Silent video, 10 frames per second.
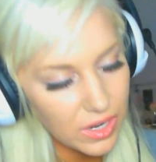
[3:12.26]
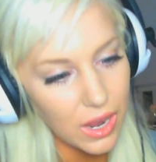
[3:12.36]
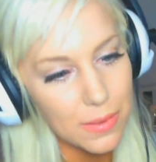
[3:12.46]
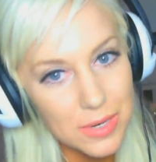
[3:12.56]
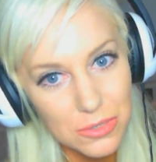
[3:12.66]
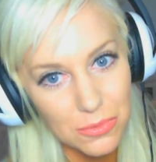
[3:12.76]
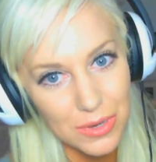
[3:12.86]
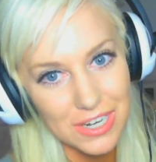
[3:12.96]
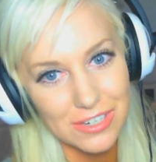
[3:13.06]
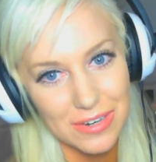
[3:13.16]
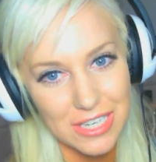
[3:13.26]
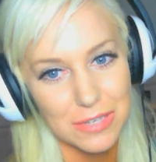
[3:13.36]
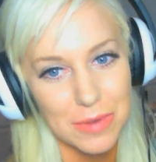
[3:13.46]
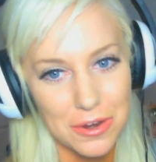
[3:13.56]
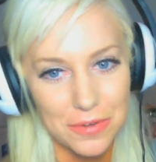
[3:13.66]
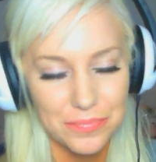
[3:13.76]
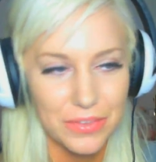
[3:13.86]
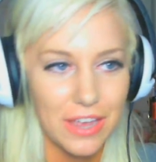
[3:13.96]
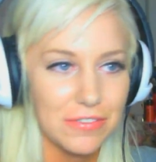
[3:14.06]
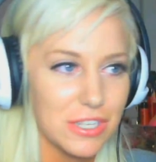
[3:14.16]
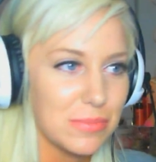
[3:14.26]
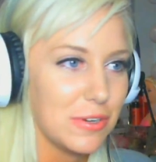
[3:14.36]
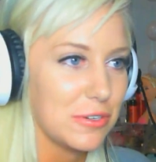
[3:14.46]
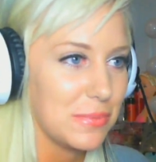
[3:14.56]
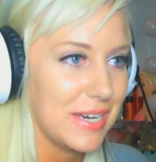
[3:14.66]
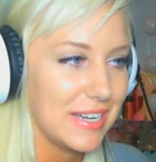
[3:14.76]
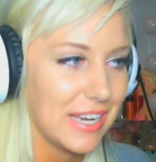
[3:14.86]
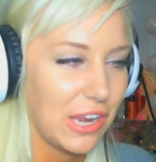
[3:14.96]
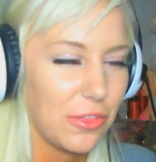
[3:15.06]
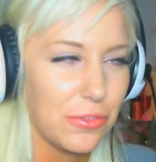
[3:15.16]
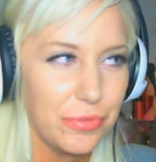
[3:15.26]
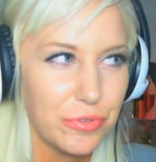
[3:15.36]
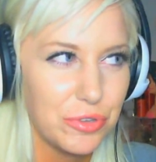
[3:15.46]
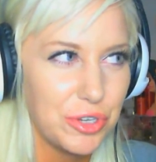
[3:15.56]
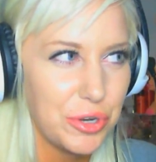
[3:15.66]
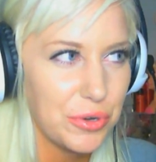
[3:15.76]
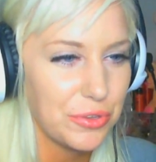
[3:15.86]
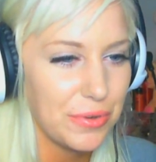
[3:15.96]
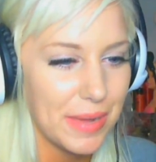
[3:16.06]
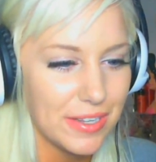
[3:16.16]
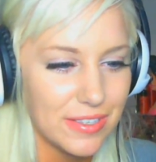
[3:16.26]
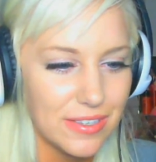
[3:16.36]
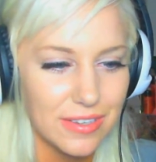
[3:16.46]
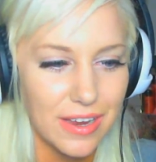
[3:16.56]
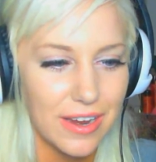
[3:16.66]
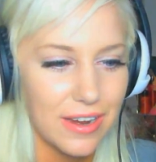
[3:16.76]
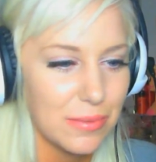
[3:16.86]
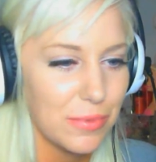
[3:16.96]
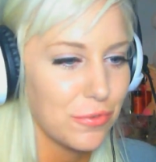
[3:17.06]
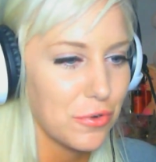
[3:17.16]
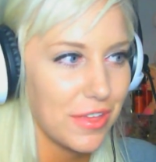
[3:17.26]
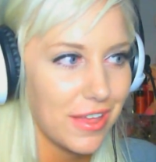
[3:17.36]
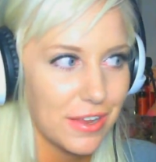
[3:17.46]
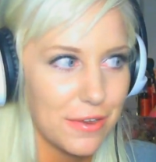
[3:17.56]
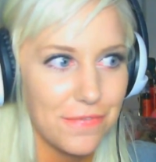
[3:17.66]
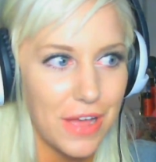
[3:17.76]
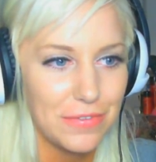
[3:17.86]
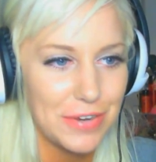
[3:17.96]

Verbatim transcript: How much weed do I smoke? I haven't smoked weed in like two or three months, and before that, like five